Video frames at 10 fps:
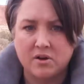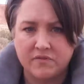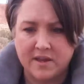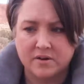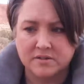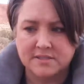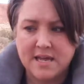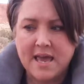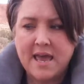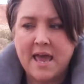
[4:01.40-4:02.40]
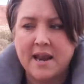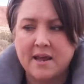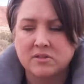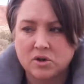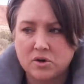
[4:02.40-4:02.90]
RVers, and
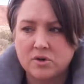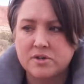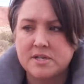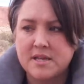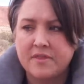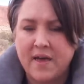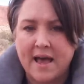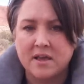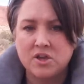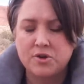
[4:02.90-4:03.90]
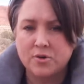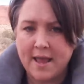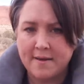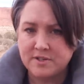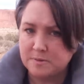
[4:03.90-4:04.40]
I learned that you don't
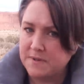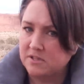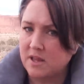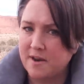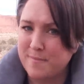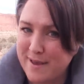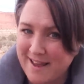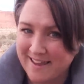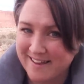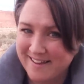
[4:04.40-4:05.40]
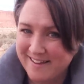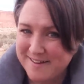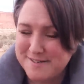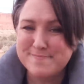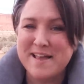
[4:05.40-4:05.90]
have to spend a lot of money
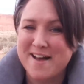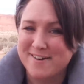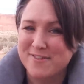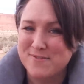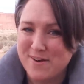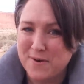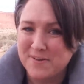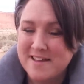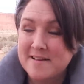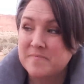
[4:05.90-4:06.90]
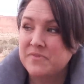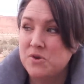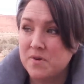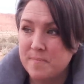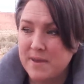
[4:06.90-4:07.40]
to be out on the road.
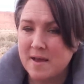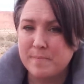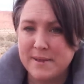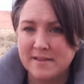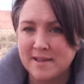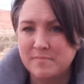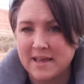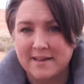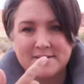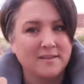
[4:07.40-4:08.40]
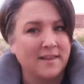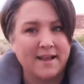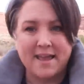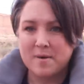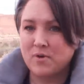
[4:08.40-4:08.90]
You can be on BLM land
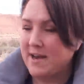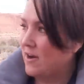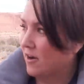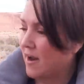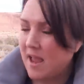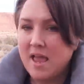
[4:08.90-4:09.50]
like I am right here,